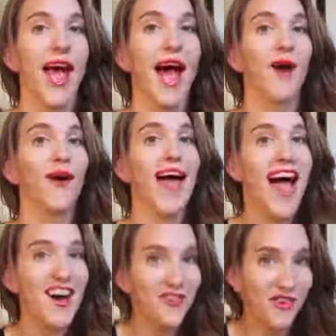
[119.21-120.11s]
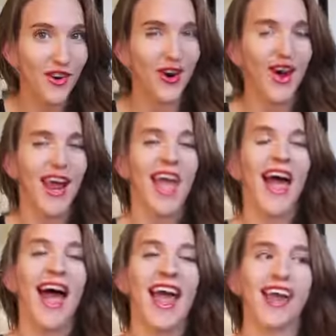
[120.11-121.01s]
However,
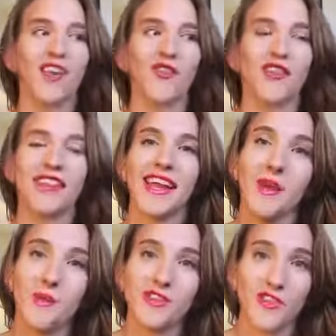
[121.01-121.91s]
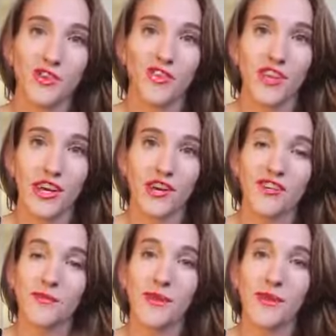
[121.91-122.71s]
I can relate with soda drinkers